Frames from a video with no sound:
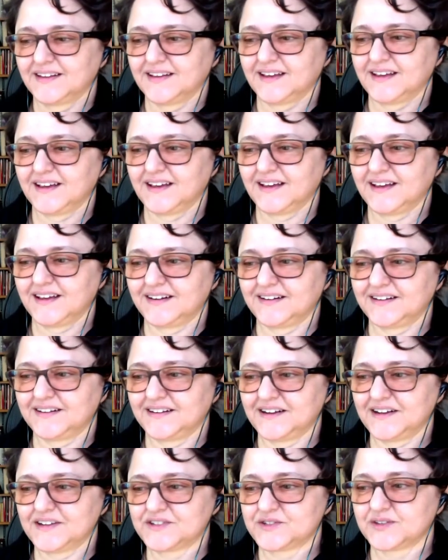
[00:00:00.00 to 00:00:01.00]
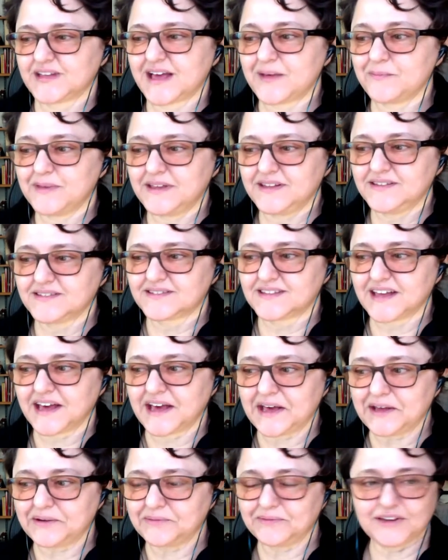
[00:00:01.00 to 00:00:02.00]
And so that means
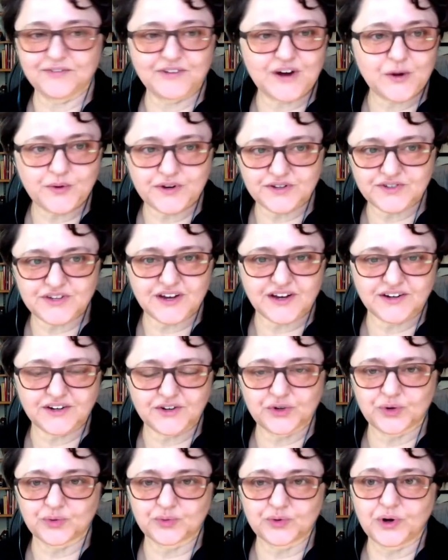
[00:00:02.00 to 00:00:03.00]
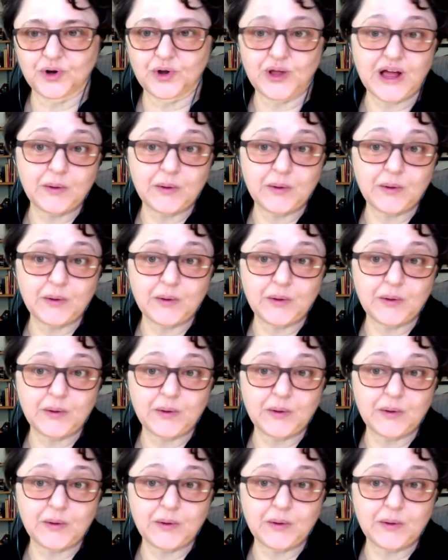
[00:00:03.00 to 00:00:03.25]
that if I were to take another role,